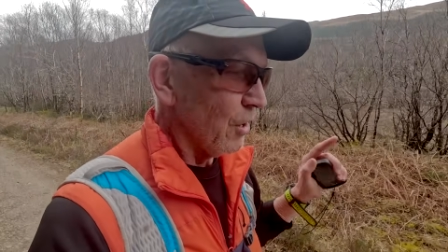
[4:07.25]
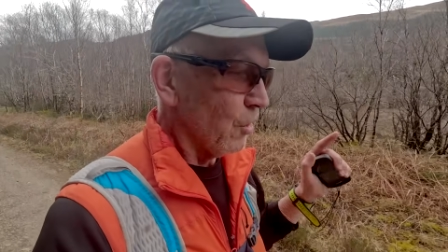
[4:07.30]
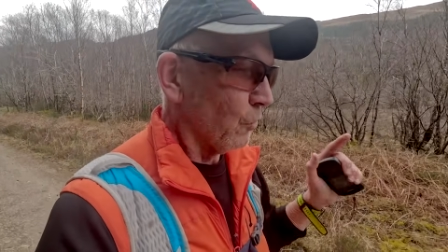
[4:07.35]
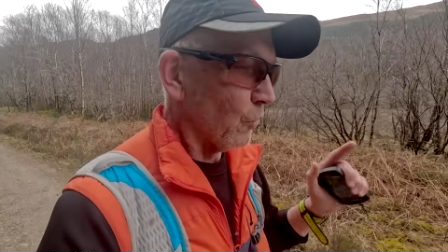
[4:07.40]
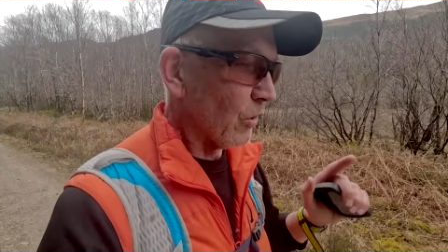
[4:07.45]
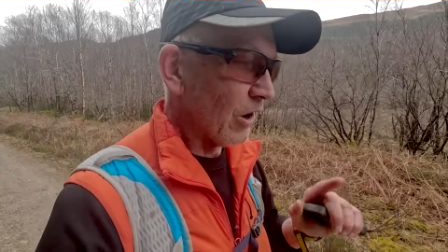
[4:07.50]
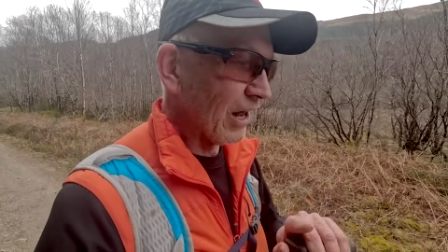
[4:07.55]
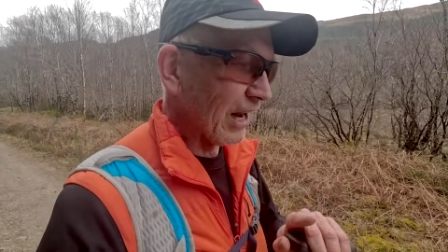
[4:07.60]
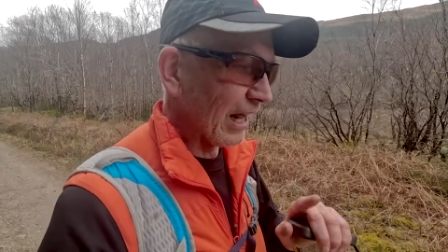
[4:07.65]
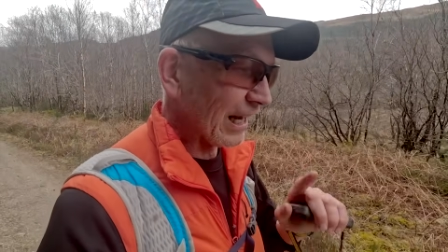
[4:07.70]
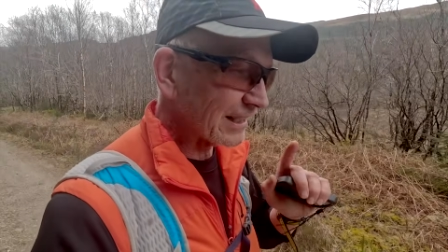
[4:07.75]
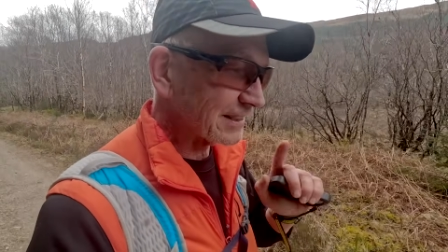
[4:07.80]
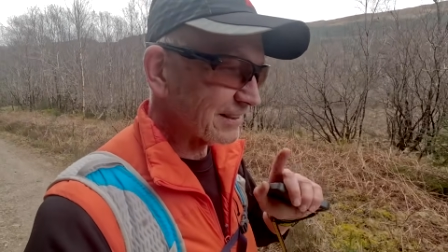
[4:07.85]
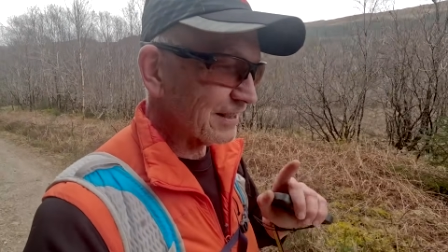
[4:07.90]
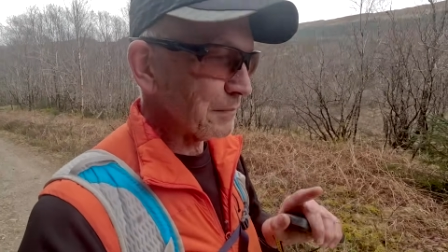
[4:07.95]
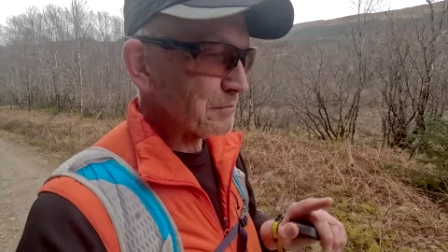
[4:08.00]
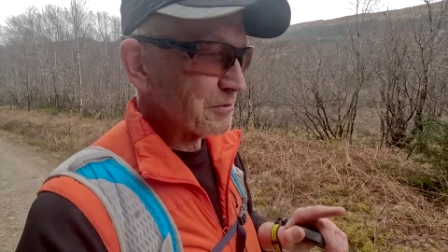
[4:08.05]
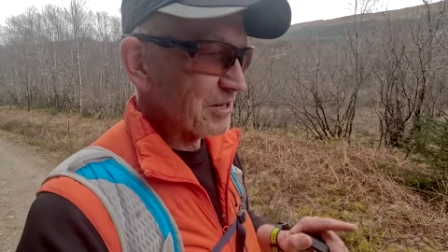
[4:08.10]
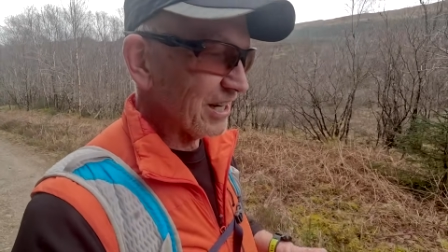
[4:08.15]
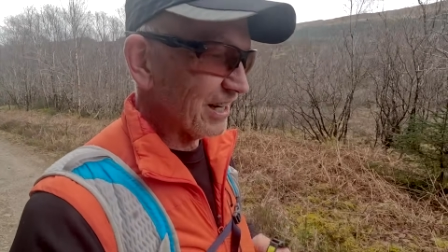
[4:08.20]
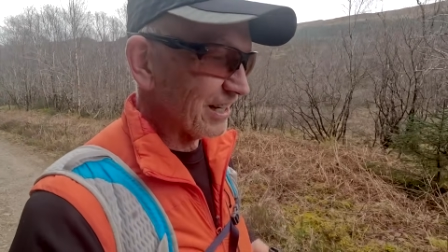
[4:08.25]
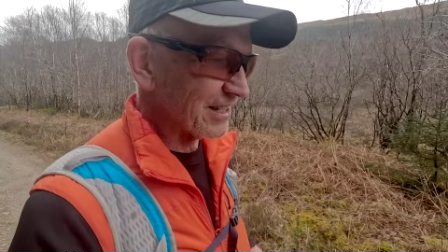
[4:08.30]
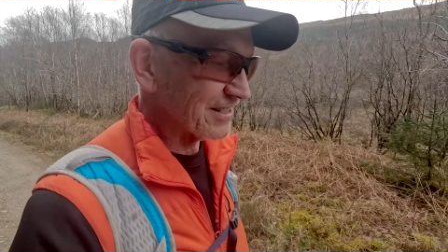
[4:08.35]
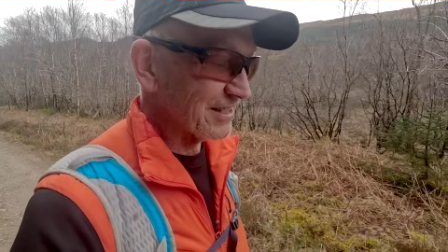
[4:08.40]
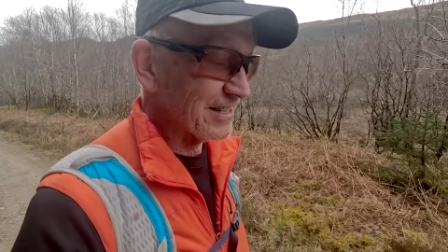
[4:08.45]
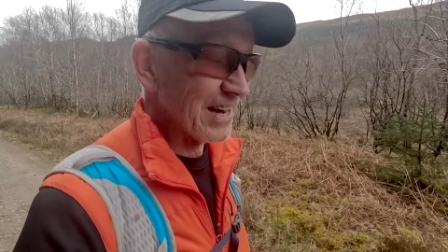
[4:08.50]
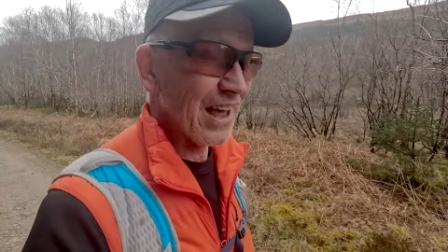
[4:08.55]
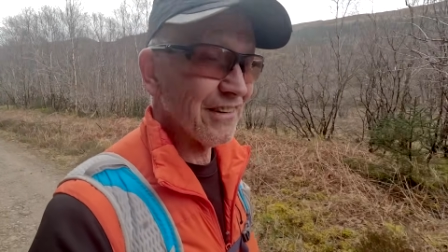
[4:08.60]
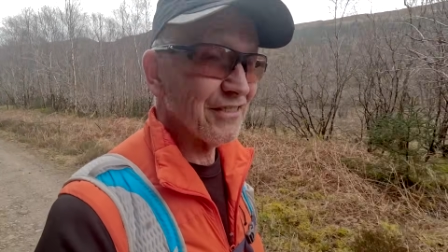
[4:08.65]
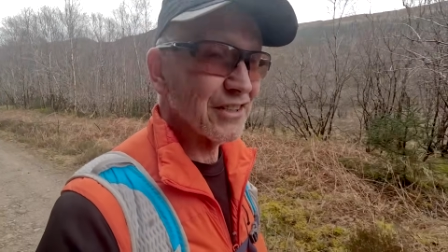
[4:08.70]
while accepting its
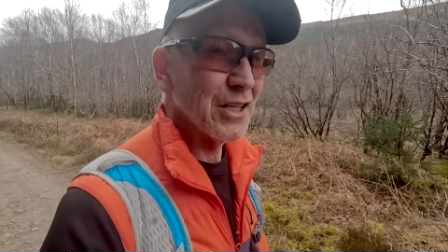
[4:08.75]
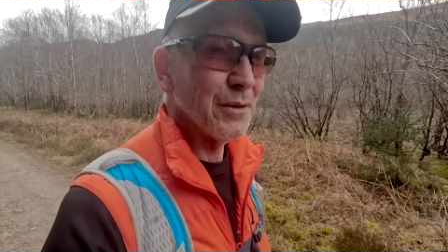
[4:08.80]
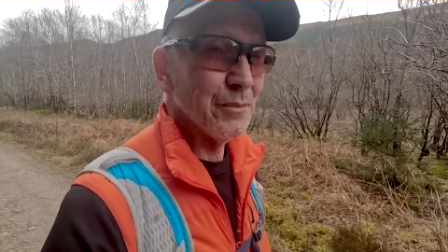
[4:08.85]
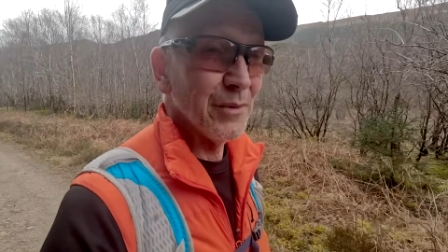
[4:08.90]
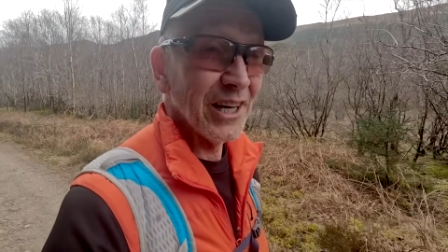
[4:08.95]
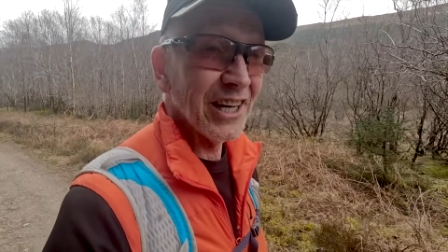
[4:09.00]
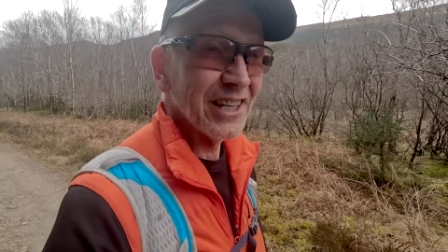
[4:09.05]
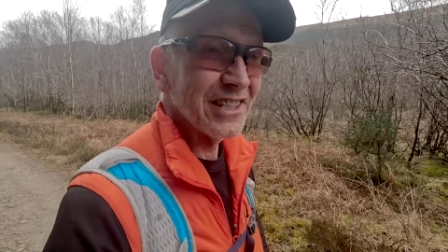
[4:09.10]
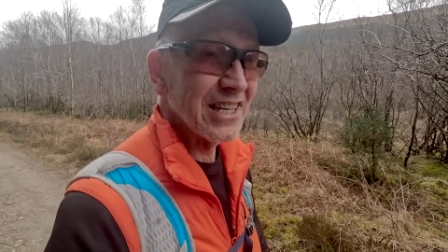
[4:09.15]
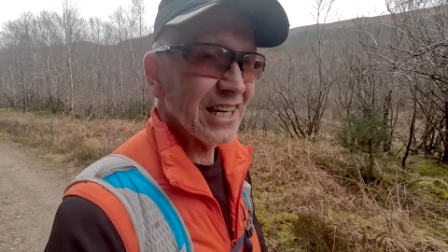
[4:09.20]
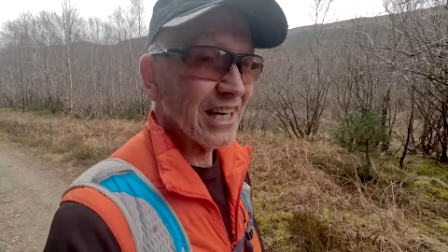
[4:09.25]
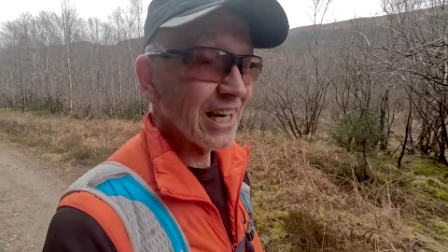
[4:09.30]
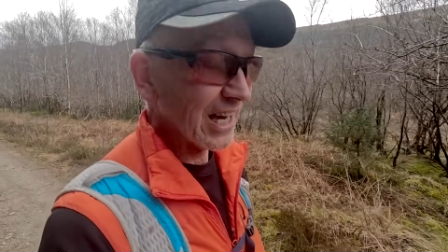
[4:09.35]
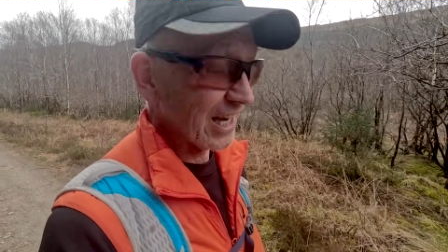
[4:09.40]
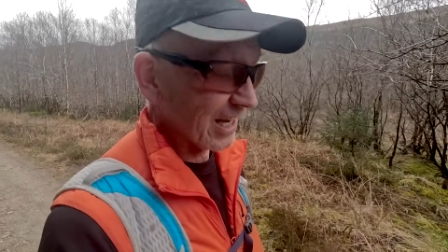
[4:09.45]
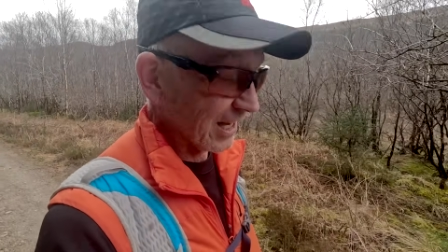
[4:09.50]
inevitability.